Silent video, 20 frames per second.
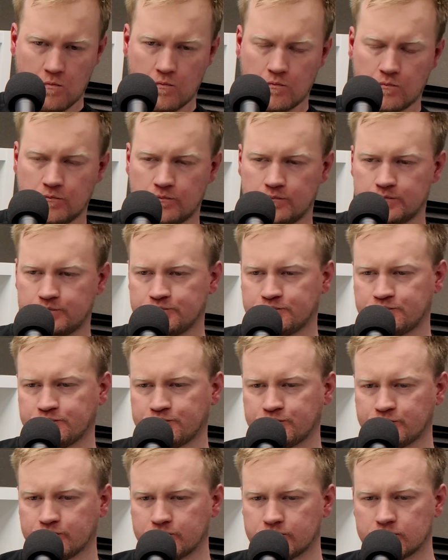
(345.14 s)

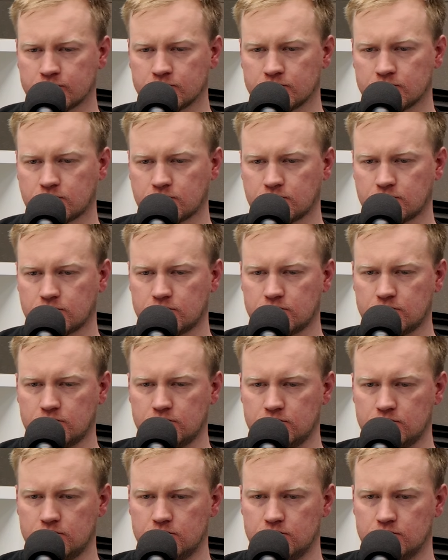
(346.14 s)

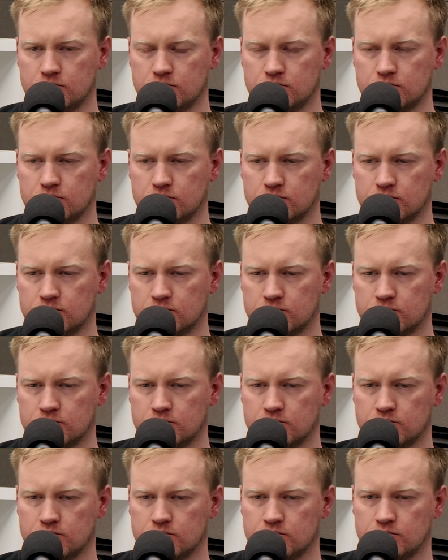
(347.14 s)

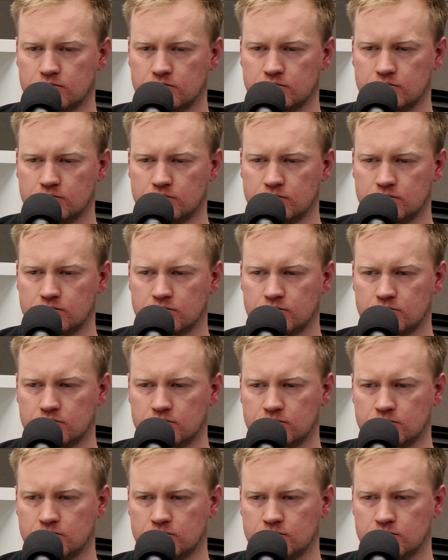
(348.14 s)

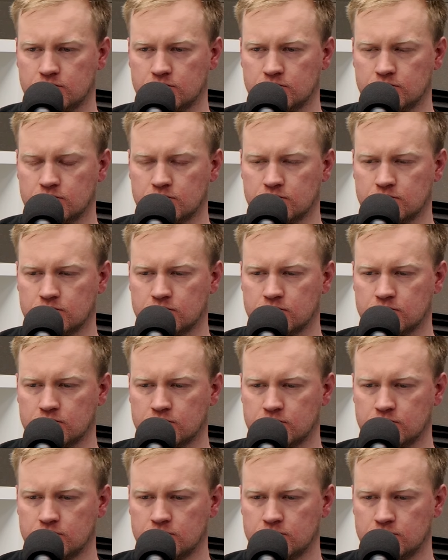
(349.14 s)

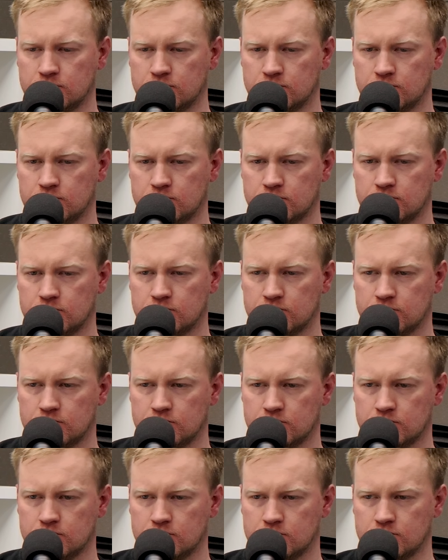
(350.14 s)

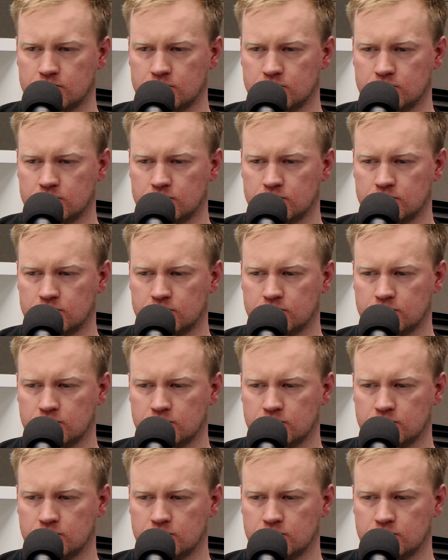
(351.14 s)
This person isn't speaking.